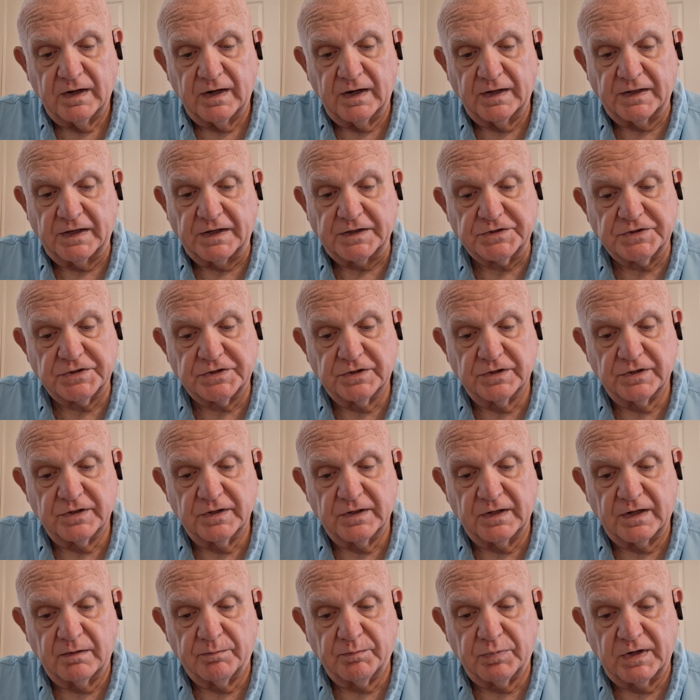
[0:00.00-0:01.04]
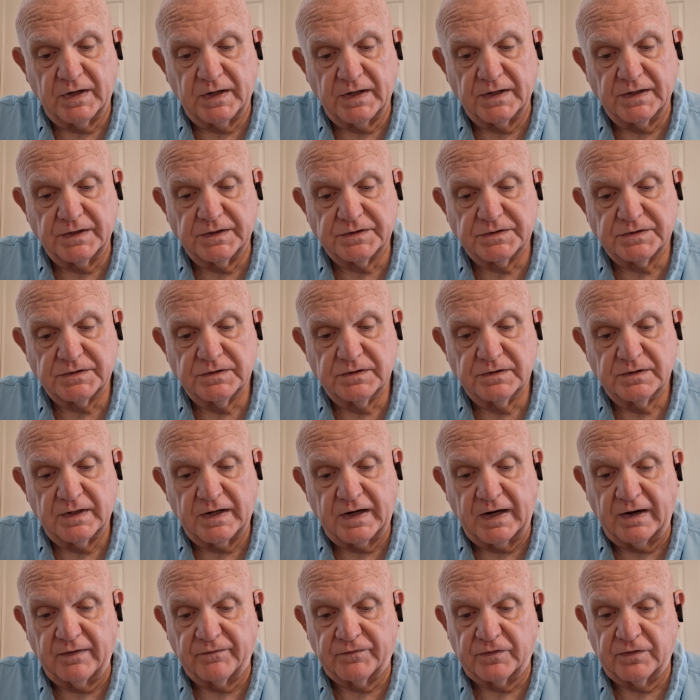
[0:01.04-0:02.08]
And they stood in their place
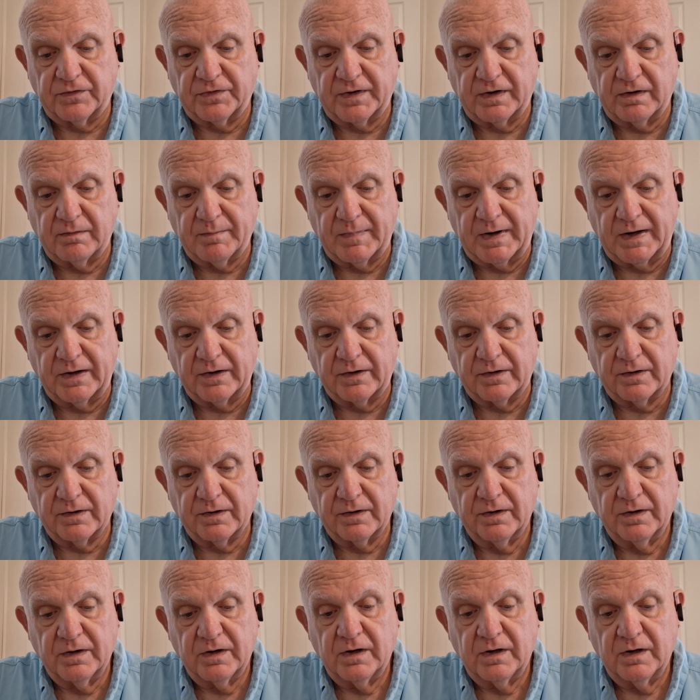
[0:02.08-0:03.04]
after their manner,